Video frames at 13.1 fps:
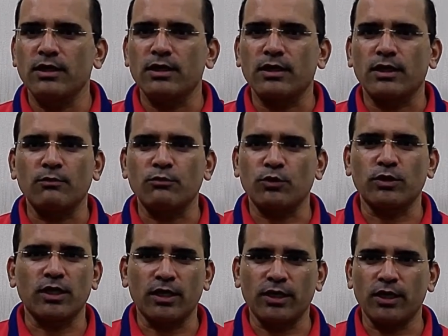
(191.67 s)
Comes with
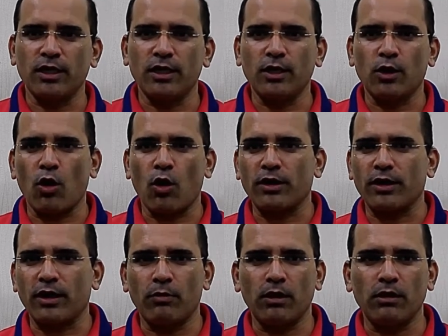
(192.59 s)
a really long
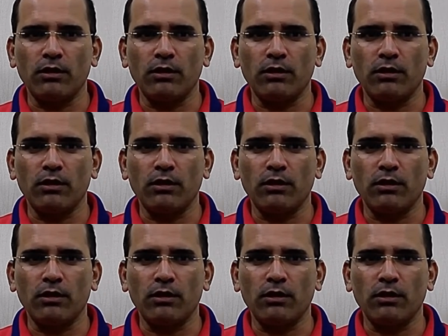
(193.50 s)
cable